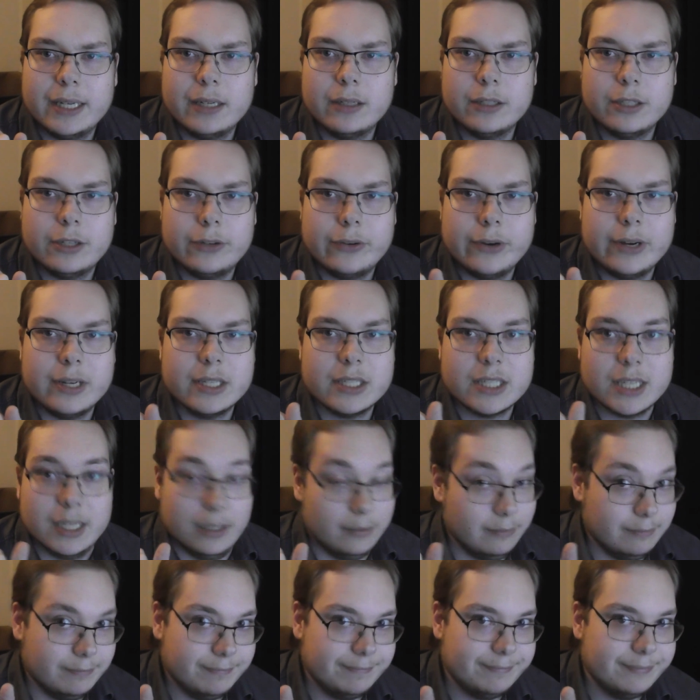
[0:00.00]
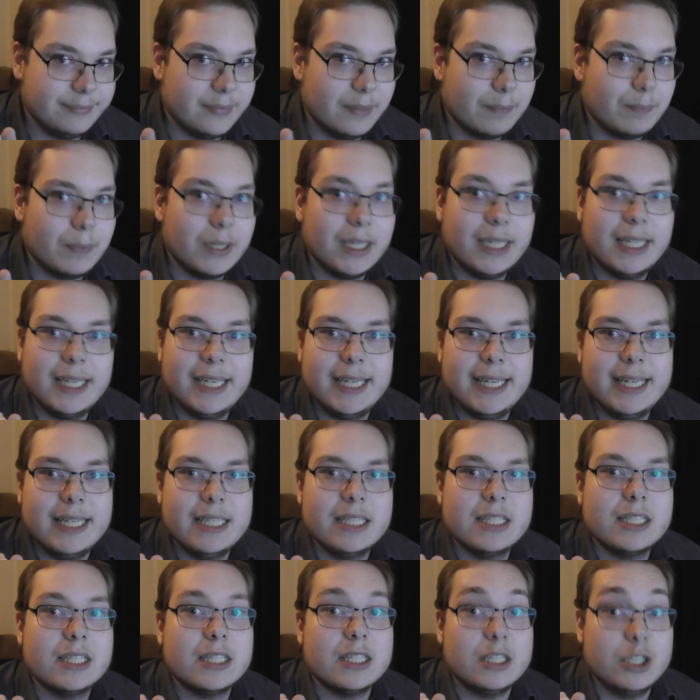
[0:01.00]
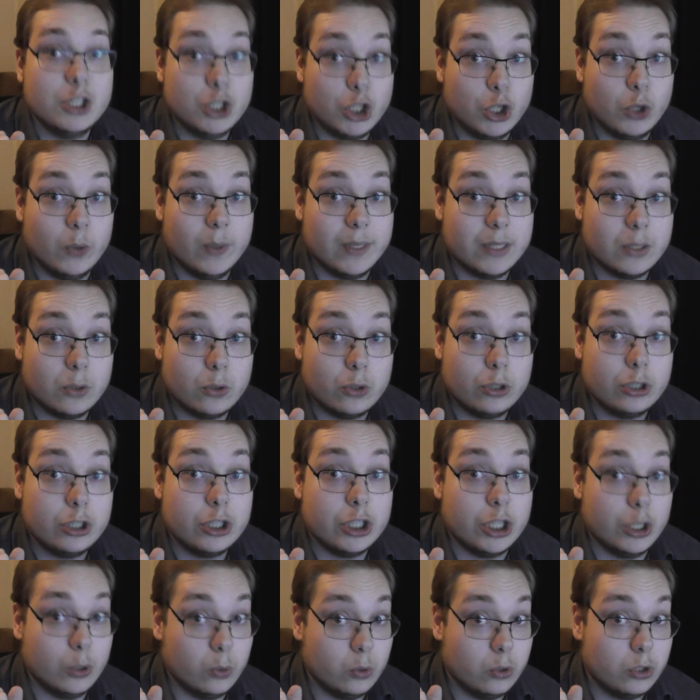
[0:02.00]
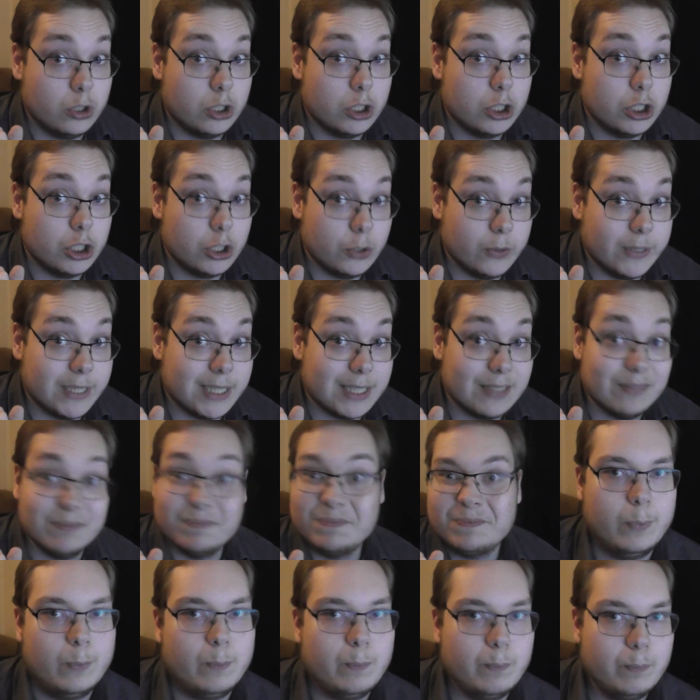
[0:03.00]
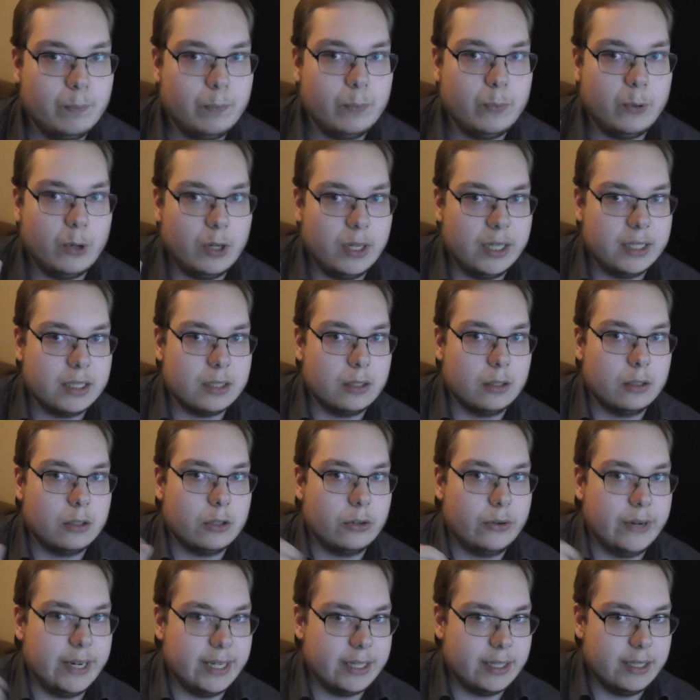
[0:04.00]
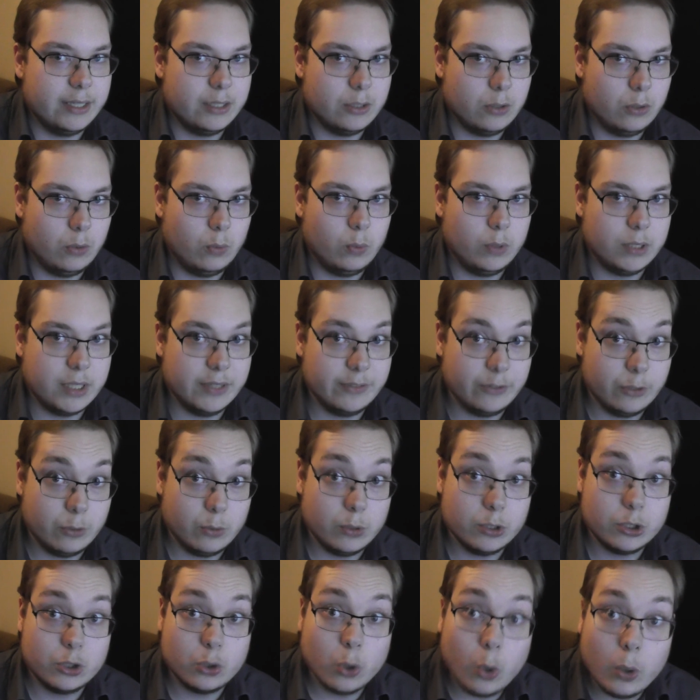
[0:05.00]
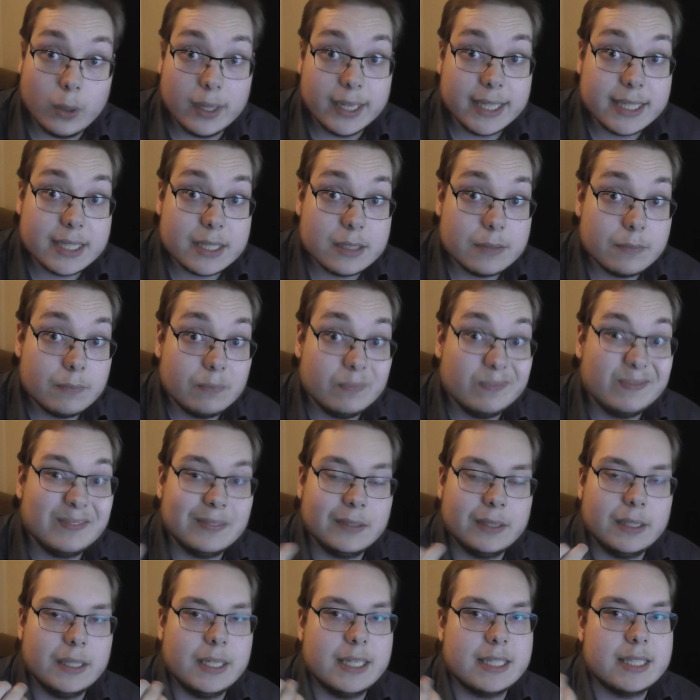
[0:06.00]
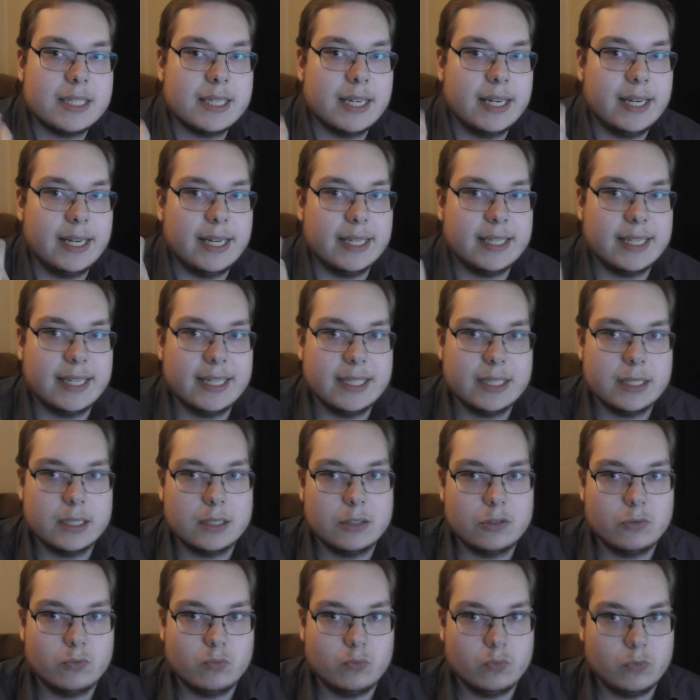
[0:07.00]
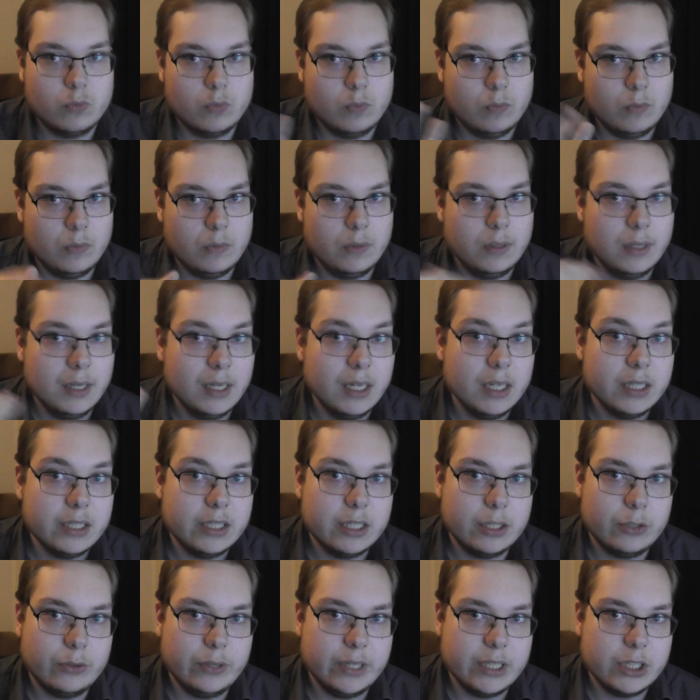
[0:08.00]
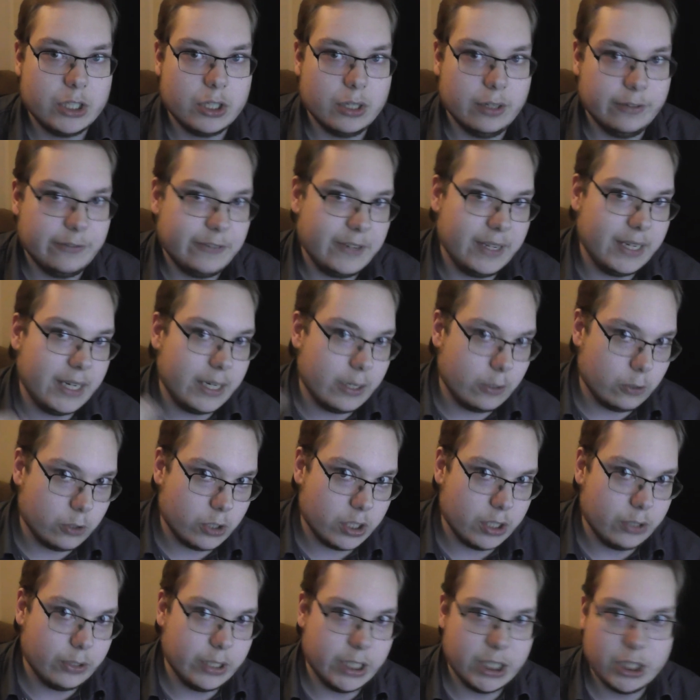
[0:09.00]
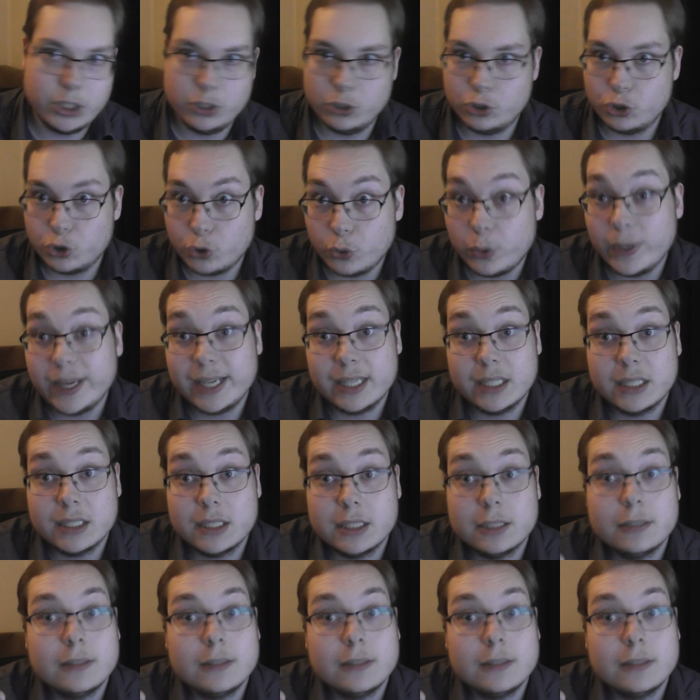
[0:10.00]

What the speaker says: on your answer, please do it or don't do it. Political correctness, or whatever you want to call it, let's say that it's generation offended or generation triggered,